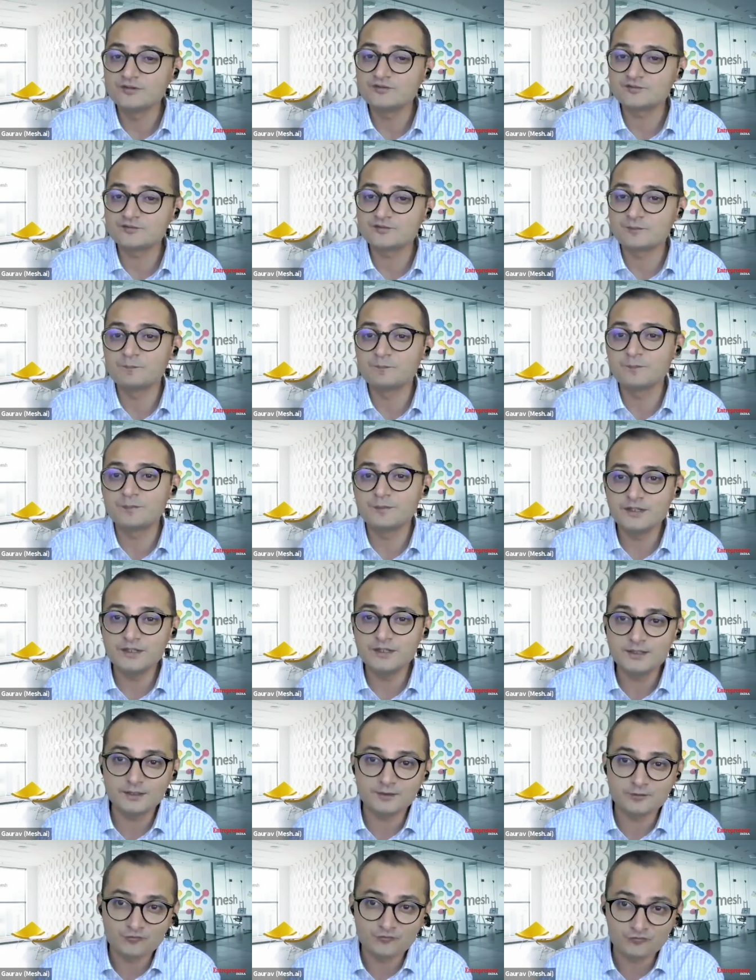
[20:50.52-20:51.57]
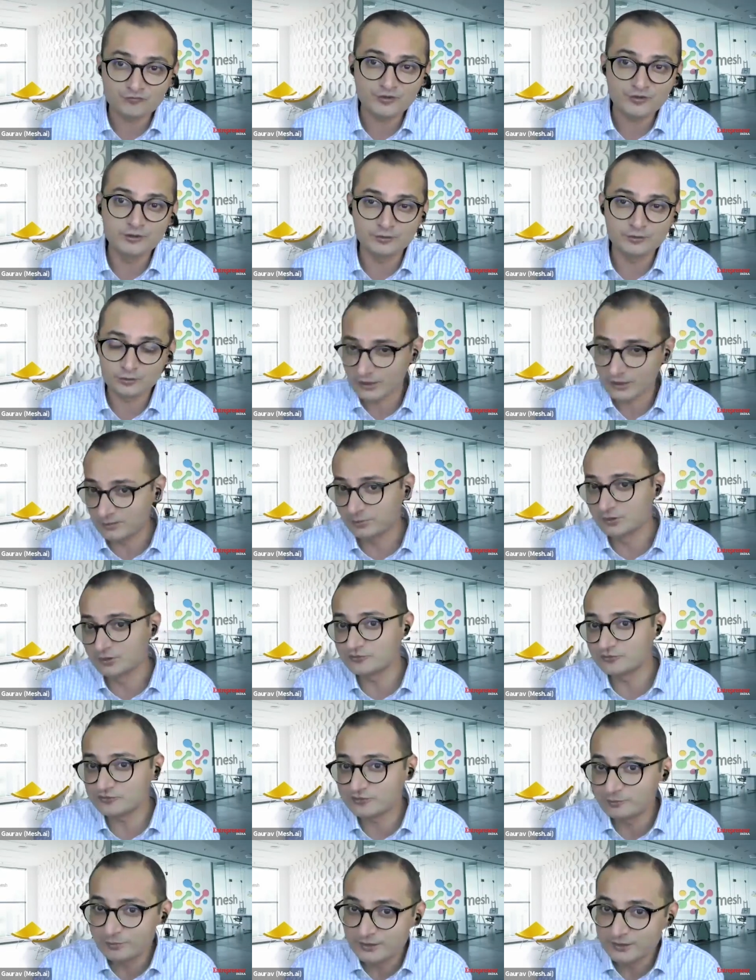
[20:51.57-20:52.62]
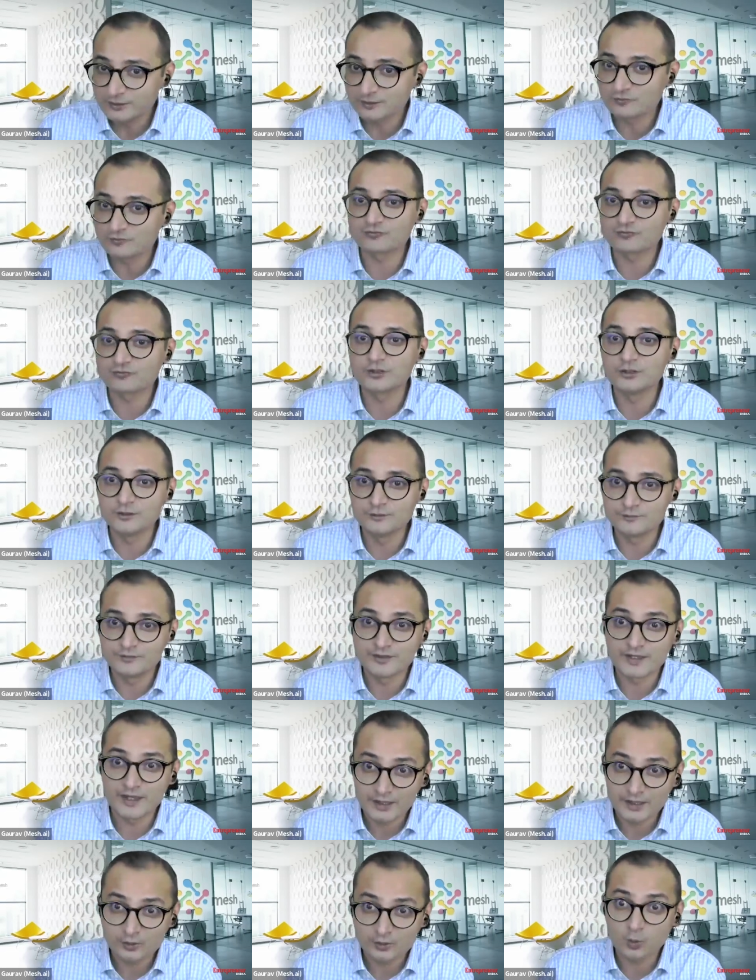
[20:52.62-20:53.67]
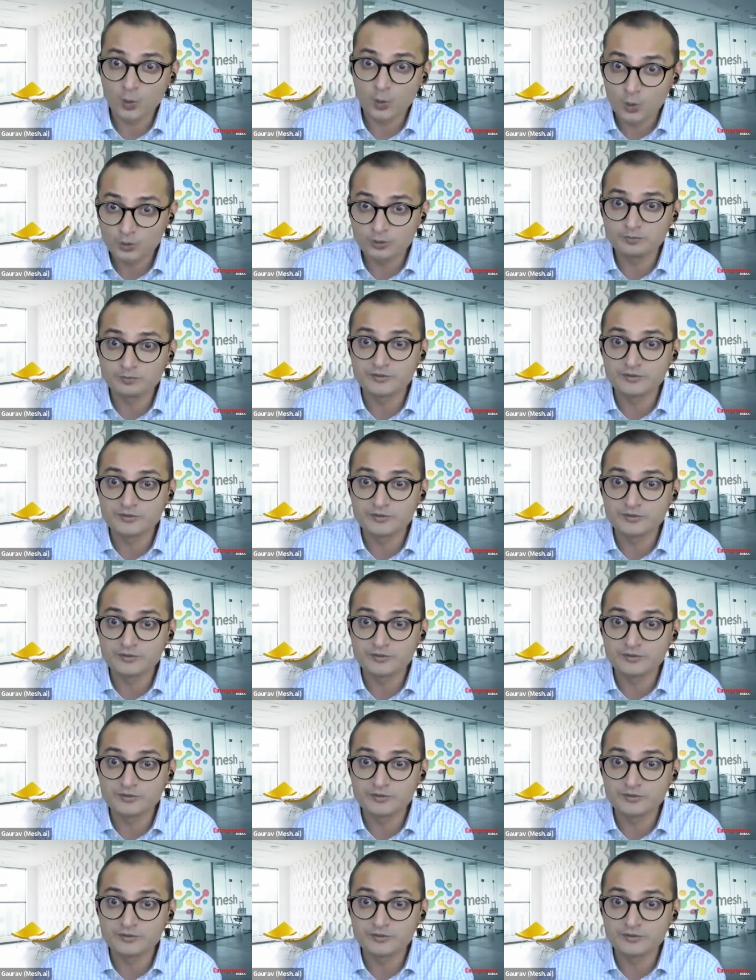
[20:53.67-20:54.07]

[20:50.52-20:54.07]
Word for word: to be simply configure able to simply configure their